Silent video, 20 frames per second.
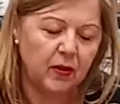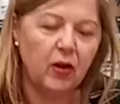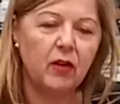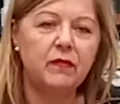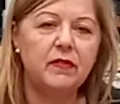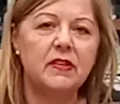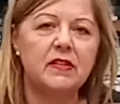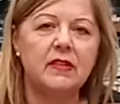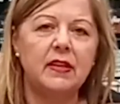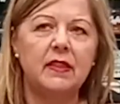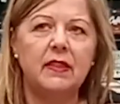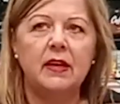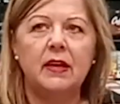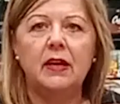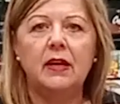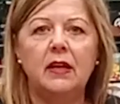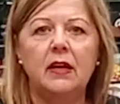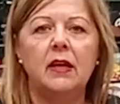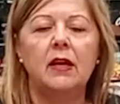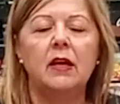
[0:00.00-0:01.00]
Obviously
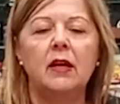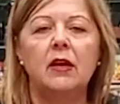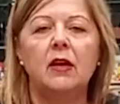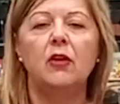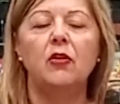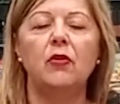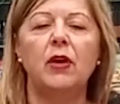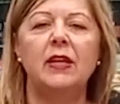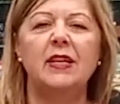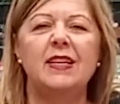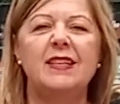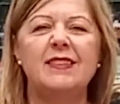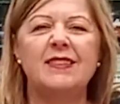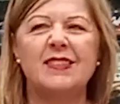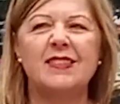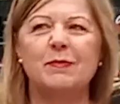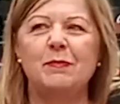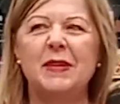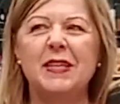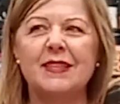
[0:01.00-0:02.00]
the Granny
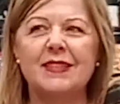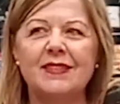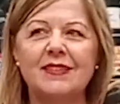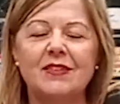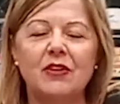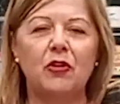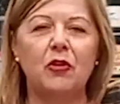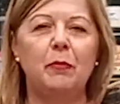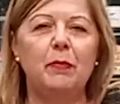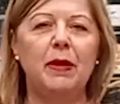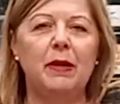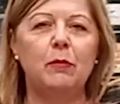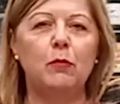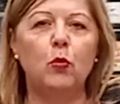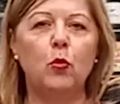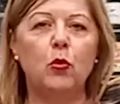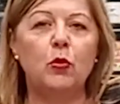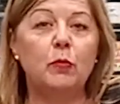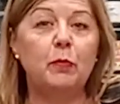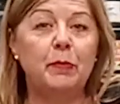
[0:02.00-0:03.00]
Smiths are a bit
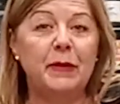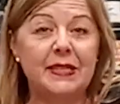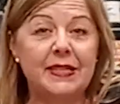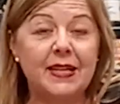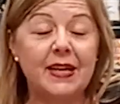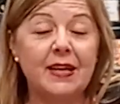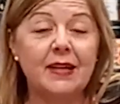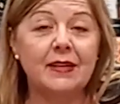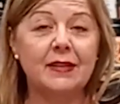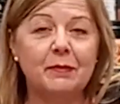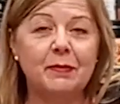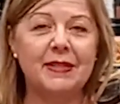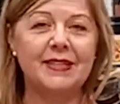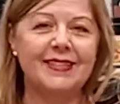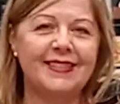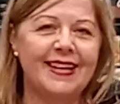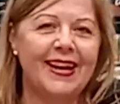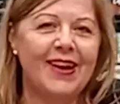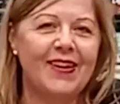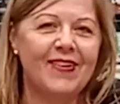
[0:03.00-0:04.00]
more bitter and a bit
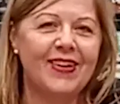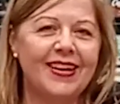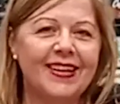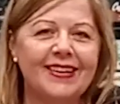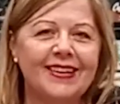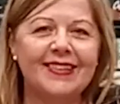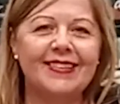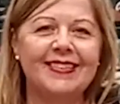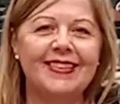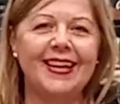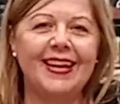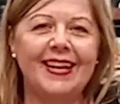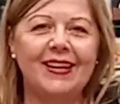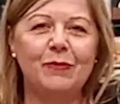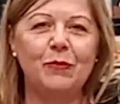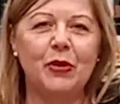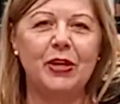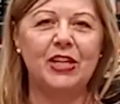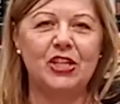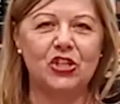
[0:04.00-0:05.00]
sour
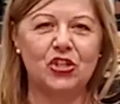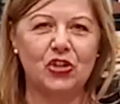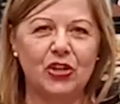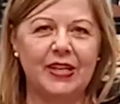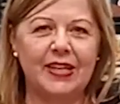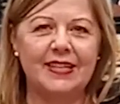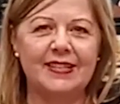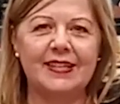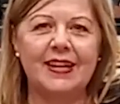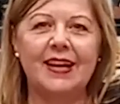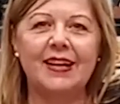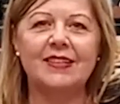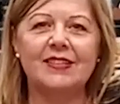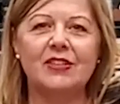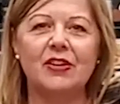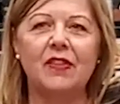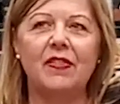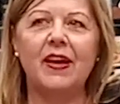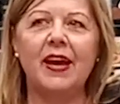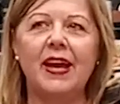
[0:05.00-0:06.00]
than what your Johnnies are,
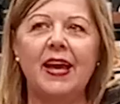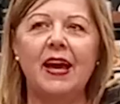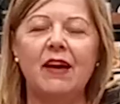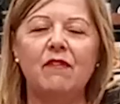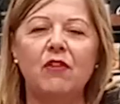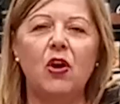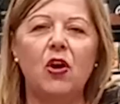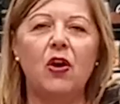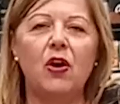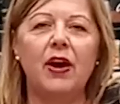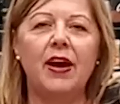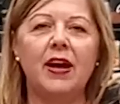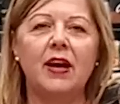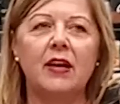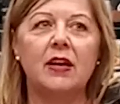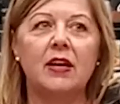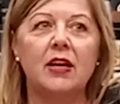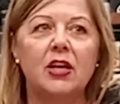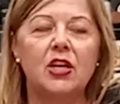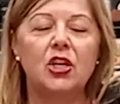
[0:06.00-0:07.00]
so they have a
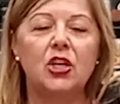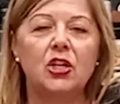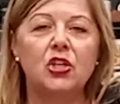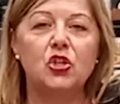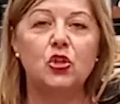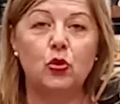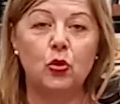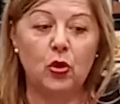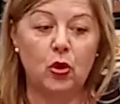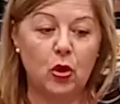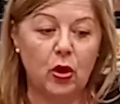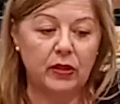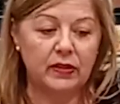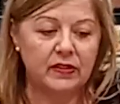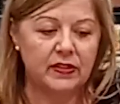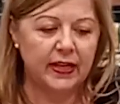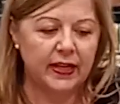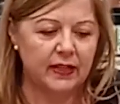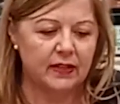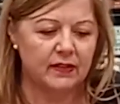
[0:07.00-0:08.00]
higher sugar
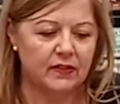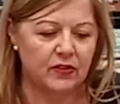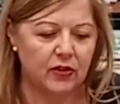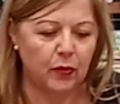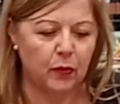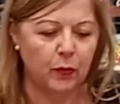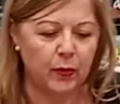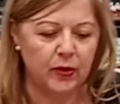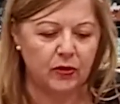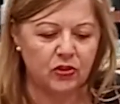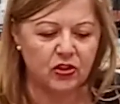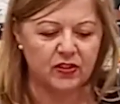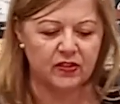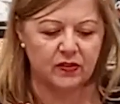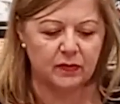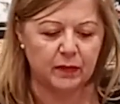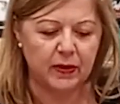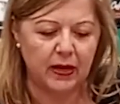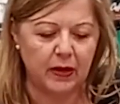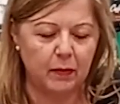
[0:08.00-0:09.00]
content. So we're
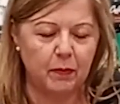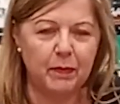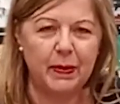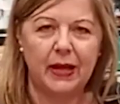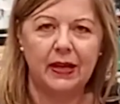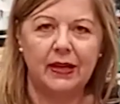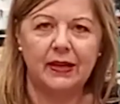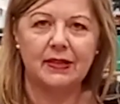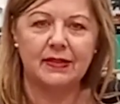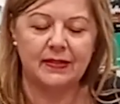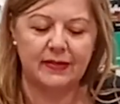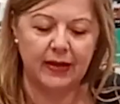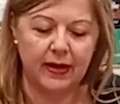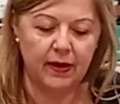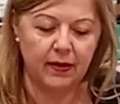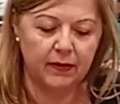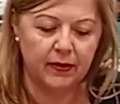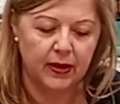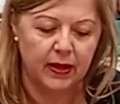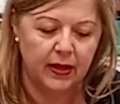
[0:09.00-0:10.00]
just going to balance
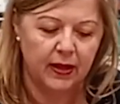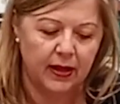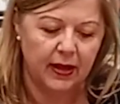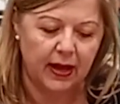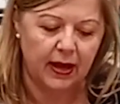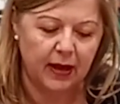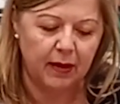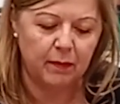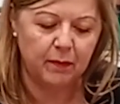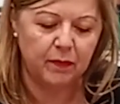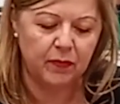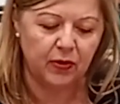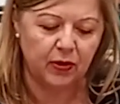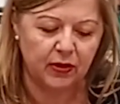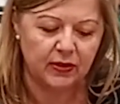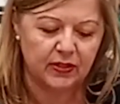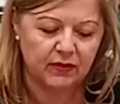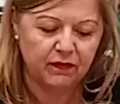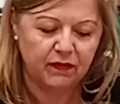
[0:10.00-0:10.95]
out those